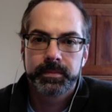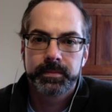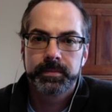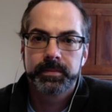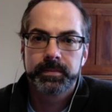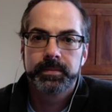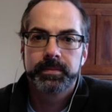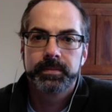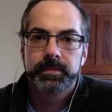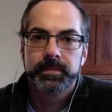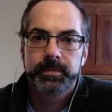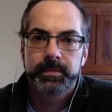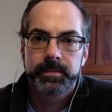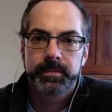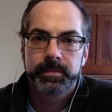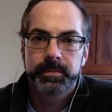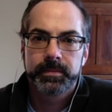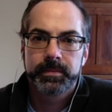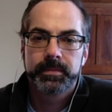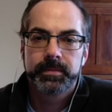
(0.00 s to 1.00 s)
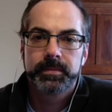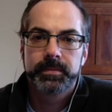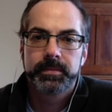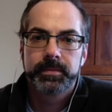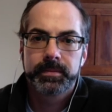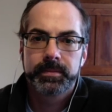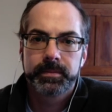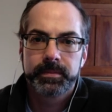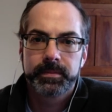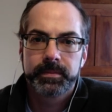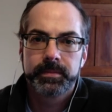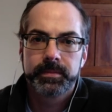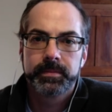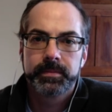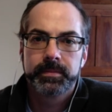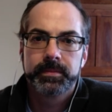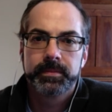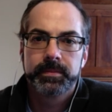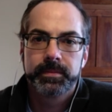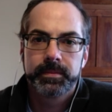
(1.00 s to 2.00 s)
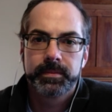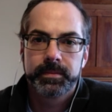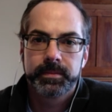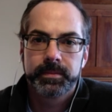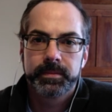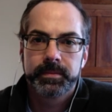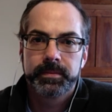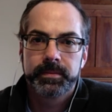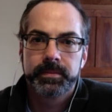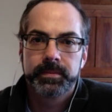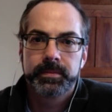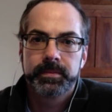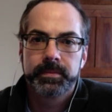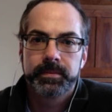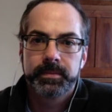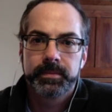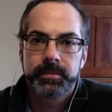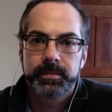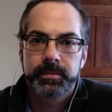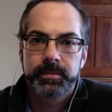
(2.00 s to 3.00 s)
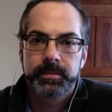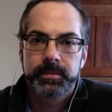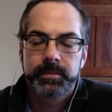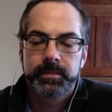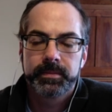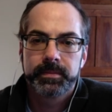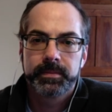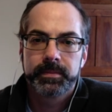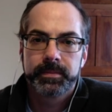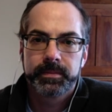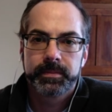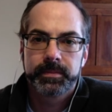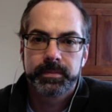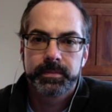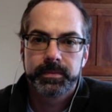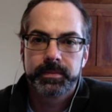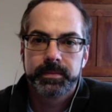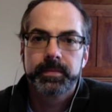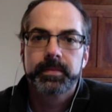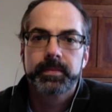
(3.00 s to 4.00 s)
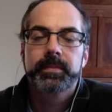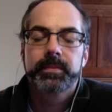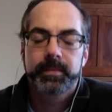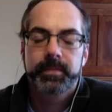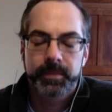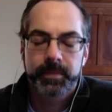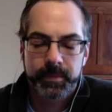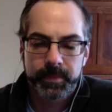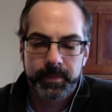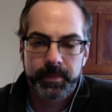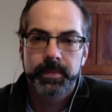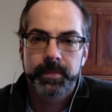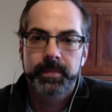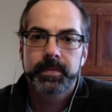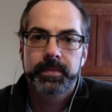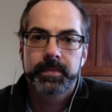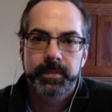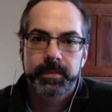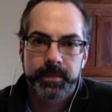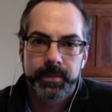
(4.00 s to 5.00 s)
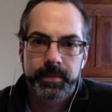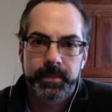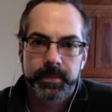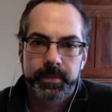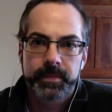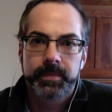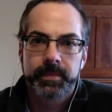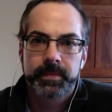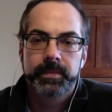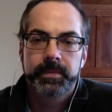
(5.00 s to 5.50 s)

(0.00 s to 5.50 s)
This person isn't speaking.